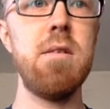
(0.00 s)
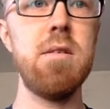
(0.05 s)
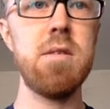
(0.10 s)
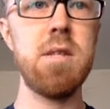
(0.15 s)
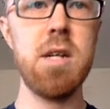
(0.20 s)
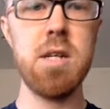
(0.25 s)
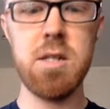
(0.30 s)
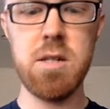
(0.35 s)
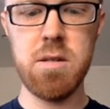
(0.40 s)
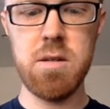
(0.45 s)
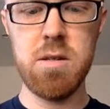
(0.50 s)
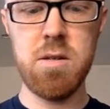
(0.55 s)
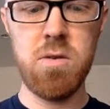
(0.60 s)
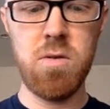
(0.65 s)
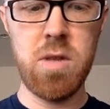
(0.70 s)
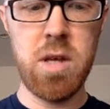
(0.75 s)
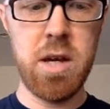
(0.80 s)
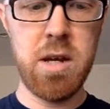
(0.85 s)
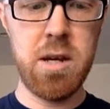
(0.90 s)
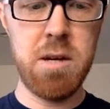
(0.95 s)
Let's actually do
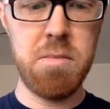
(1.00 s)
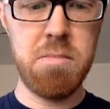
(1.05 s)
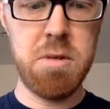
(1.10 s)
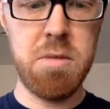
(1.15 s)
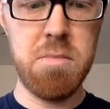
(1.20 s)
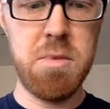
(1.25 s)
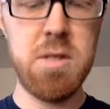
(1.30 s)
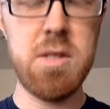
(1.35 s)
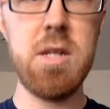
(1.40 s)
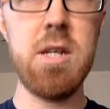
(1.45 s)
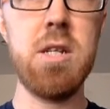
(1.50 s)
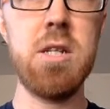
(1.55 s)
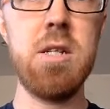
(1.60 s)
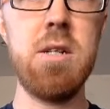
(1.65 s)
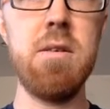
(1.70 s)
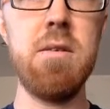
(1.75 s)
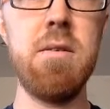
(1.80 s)
that optimization.